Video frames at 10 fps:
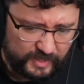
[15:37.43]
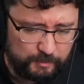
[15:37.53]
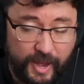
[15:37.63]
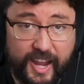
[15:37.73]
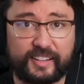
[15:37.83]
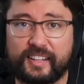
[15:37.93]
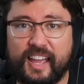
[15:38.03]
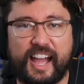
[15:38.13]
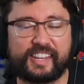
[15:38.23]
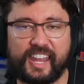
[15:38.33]
man,
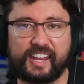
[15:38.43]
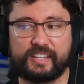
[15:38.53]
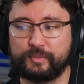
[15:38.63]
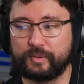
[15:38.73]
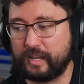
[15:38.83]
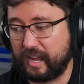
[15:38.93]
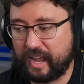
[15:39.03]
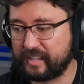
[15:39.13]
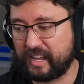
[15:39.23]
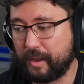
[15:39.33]
I can't even,
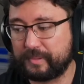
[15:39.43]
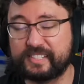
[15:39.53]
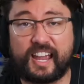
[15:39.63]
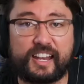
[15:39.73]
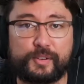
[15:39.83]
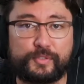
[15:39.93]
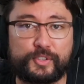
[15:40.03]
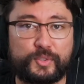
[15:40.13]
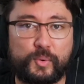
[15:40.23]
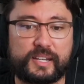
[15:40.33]
I'm excited for
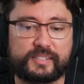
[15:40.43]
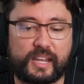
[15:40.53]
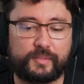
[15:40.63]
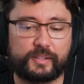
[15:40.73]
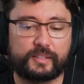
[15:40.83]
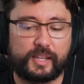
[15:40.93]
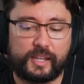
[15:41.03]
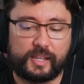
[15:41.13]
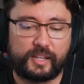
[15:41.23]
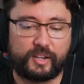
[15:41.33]
the 27th.
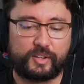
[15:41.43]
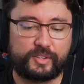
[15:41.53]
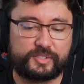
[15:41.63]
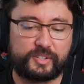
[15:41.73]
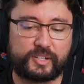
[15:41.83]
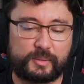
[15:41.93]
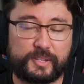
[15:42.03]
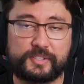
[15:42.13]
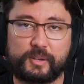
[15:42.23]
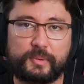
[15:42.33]
There's still going to
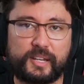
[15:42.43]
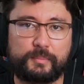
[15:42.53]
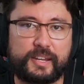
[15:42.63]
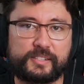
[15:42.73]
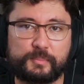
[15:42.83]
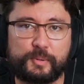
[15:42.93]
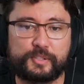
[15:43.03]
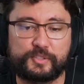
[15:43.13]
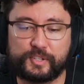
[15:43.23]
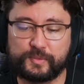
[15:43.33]
be so many amazing
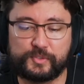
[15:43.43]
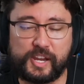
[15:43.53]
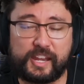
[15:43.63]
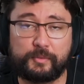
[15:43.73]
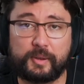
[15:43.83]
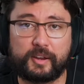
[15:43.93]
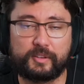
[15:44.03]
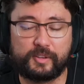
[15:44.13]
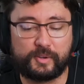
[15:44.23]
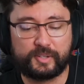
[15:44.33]
books just for January
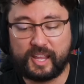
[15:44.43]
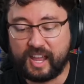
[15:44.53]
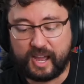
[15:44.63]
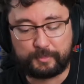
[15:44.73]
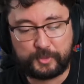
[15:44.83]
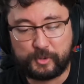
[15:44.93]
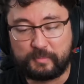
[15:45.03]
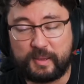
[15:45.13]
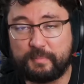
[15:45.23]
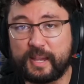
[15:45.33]
alone. I'm doing
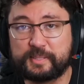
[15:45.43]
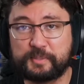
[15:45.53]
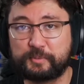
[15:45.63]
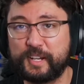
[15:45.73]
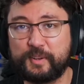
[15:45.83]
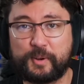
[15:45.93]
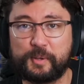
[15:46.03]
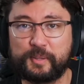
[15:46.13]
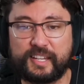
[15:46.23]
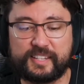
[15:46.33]
my best to read
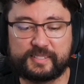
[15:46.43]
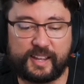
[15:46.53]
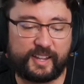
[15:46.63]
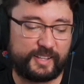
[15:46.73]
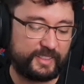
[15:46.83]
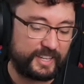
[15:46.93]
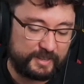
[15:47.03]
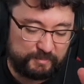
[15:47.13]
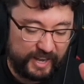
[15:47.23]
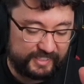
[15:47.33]
all these. I think
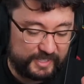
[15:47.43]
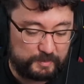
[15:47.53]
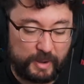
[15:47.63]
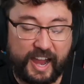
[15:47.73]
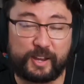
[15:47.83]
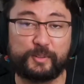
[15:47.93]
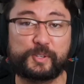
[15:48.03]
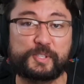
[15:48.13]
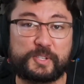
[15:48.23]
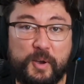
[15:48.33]
it made this pile
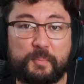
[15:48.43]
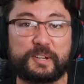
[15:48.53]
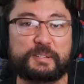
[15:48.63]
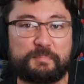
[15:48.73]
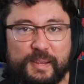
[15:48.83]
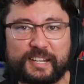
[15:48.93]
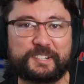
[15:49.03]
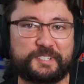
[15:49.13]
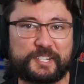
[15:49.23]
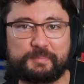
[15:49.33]
look so much
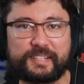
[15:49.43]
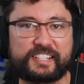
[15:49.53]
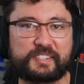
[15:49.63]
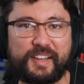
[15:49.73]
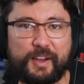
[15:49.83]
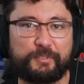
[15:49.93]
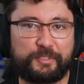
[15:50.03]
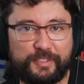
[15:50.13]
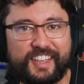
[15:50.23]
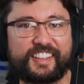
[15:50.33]
bigger just because of how
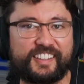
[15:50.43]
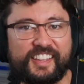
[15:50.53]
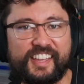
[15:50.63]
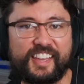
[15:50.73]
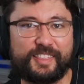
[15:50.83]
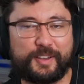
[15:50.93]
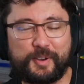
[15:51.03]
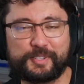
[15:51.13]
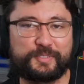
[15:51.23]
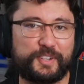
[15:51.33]
thick
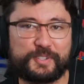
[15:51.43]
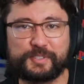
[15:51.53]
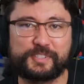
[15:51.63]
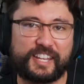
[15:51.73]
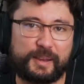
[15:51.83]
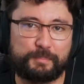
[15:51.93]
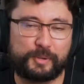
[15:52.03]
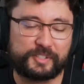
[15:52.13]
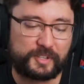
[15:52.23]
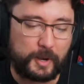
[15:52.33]
those future state
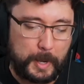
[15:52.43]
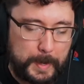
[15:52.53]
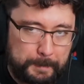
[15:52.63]
books are.